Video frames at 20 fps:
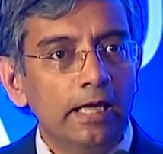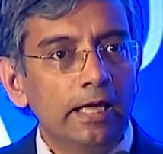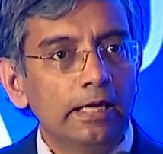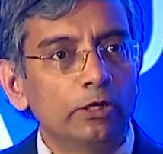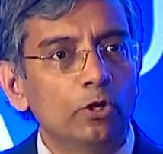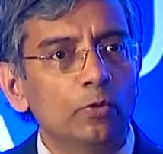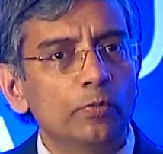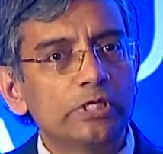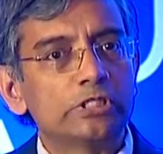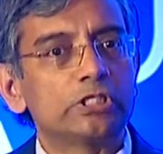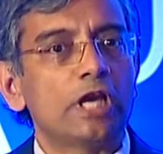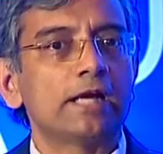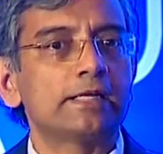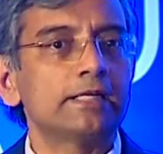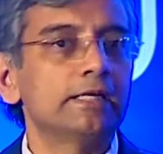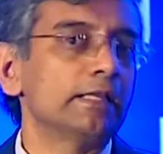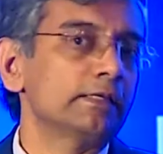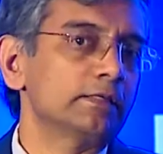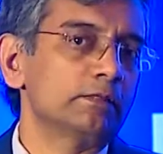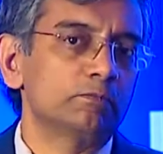You know, we
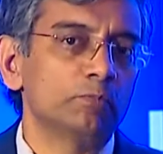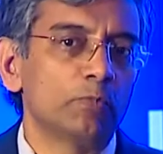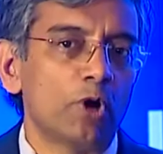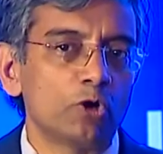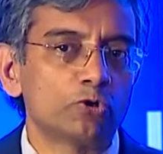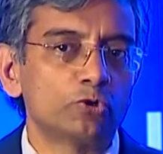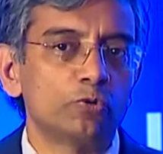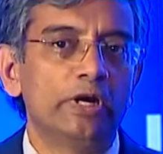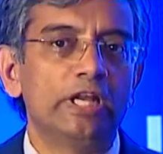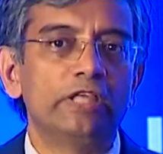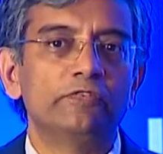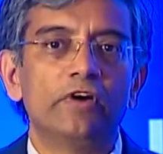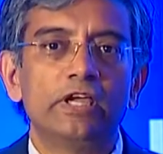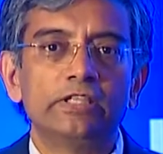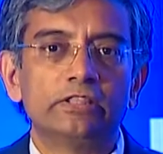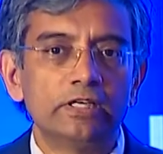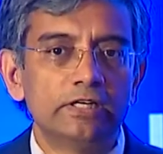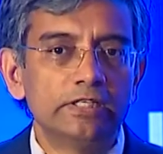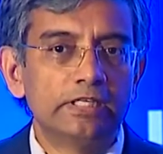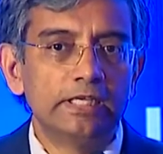started at about
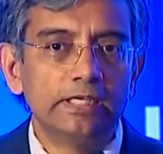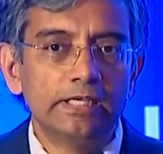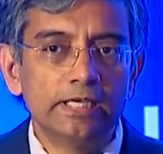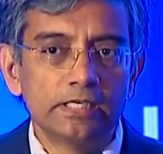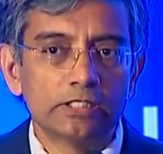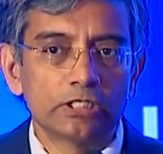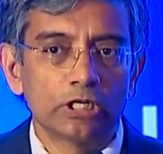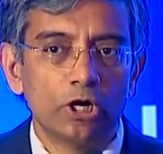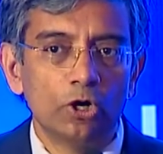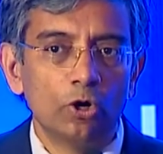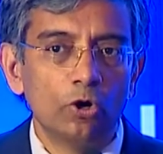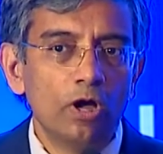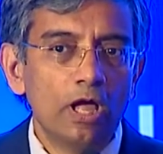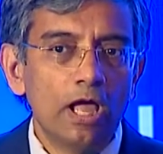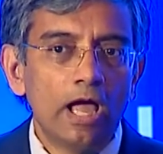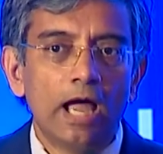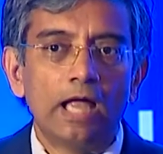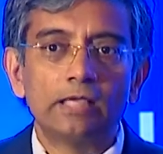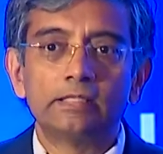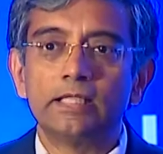25, 30 years ago.
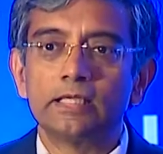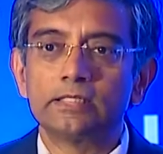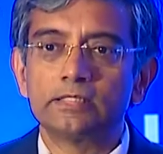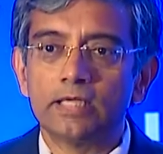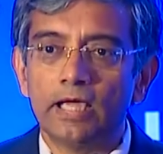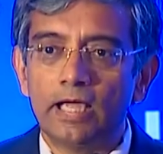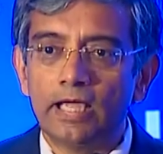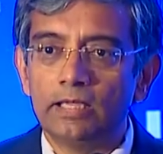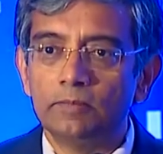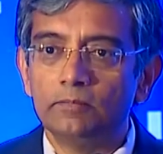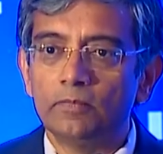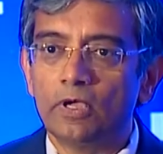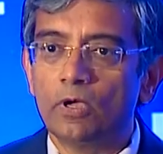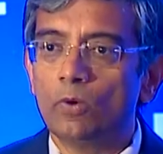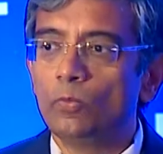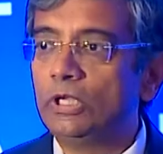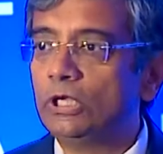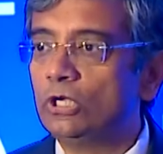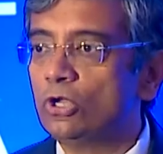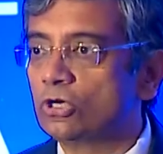At that time,
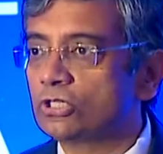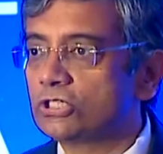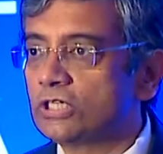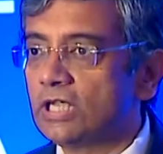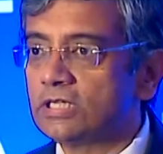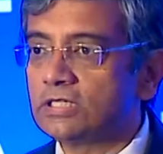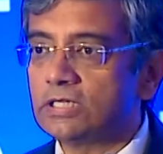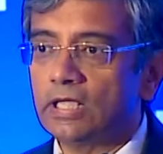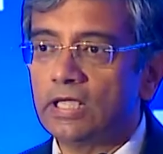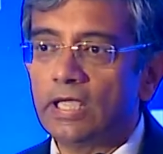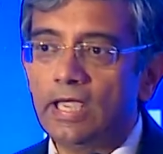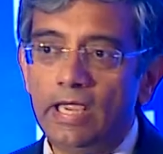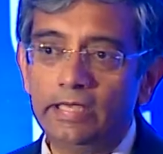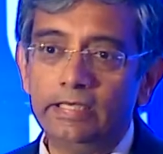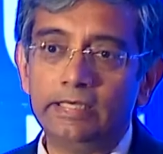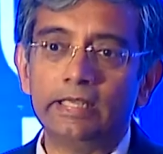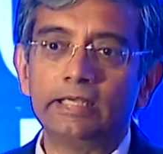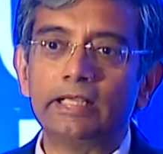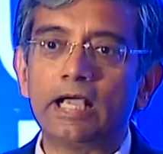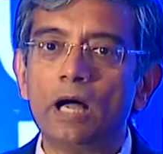we looked at
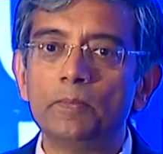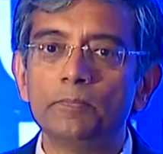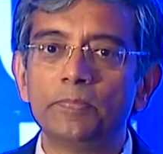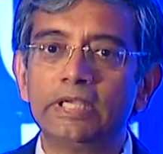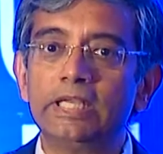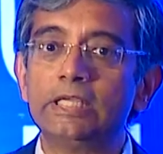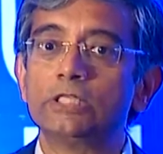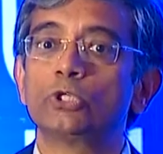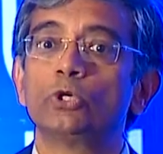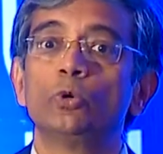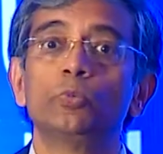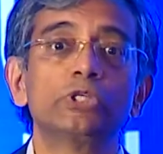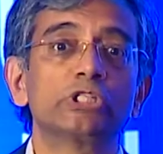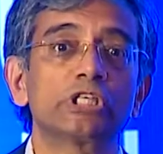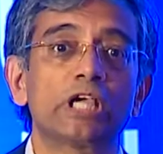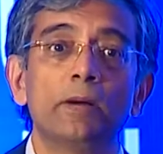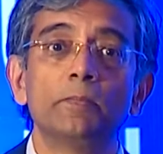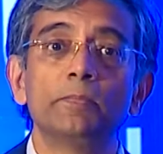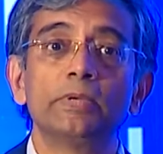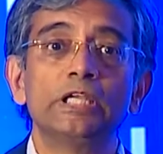Indian companies, you know, which
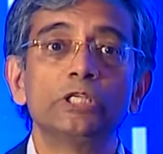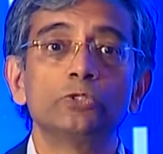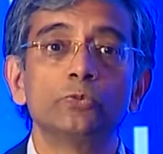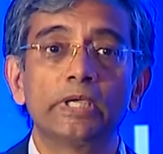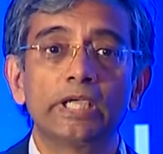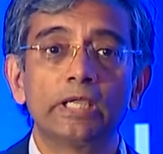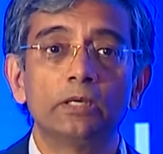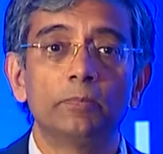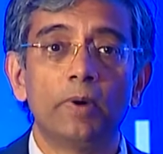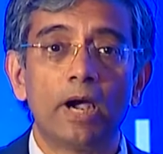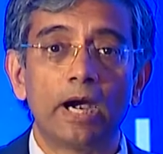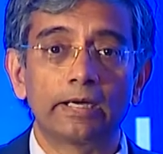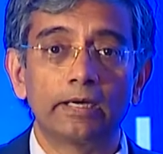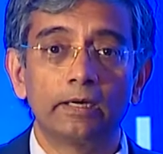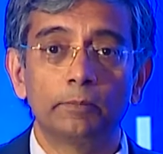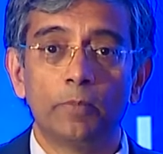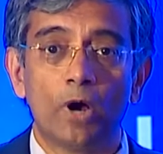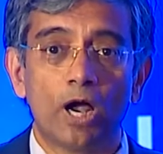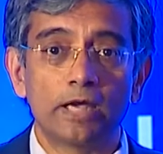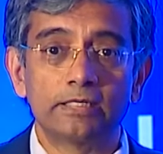companies we can
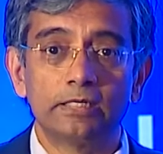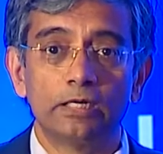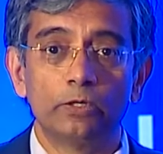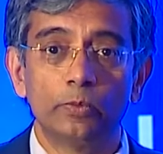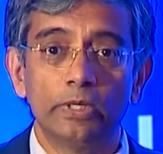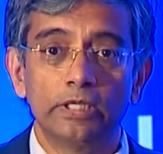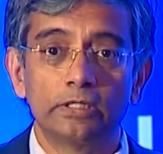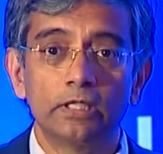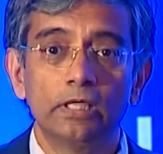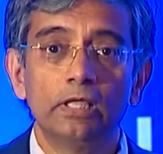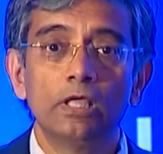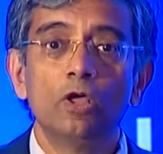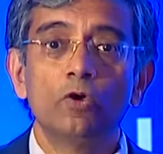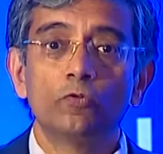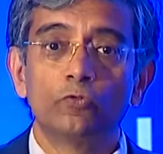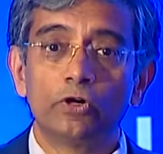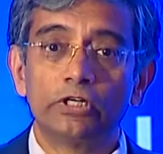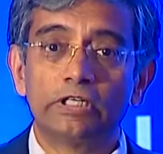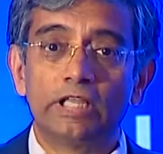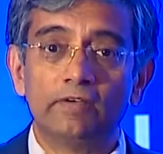partner with
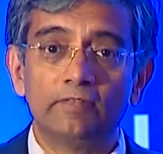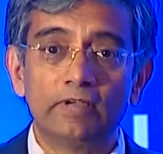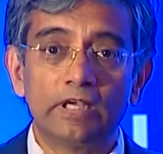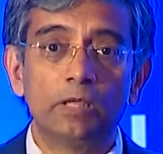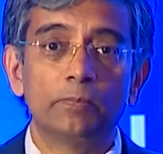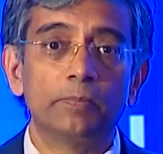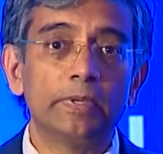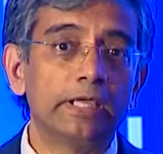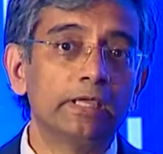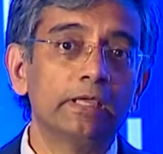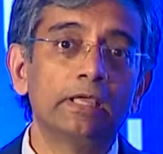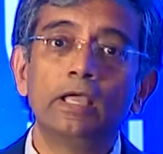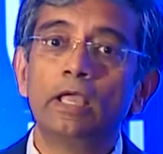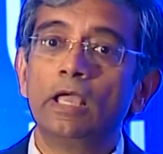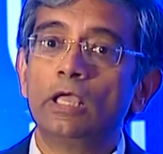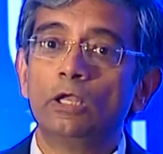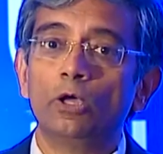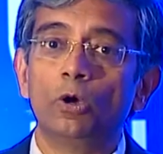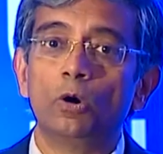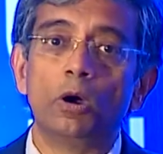for developing, you
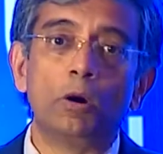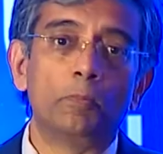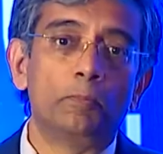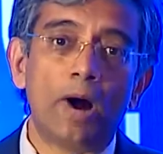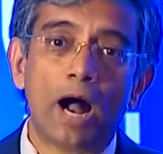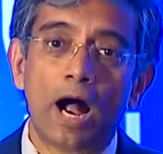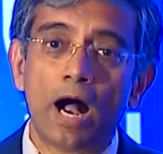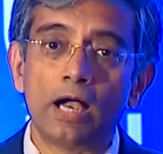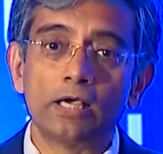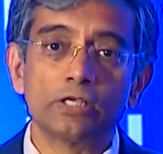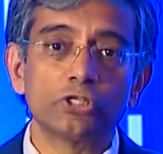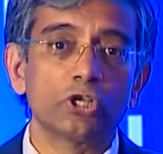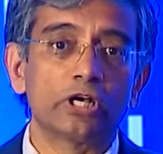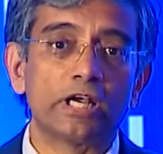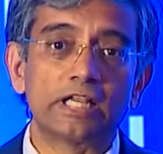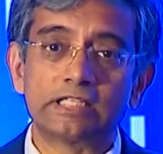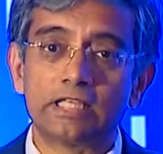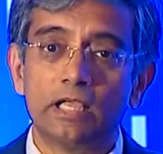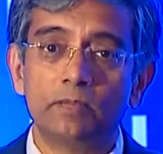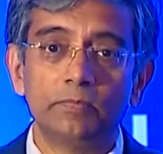know, parts or
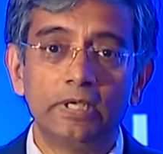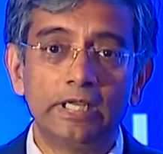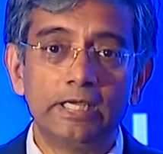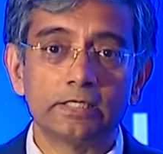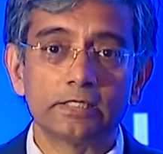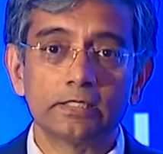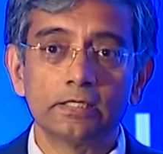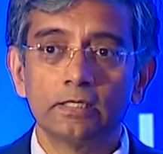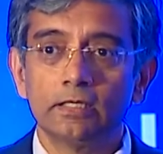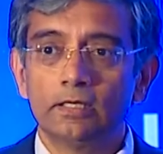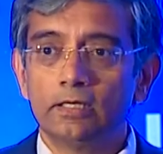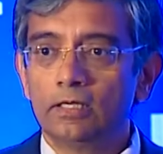assemblies.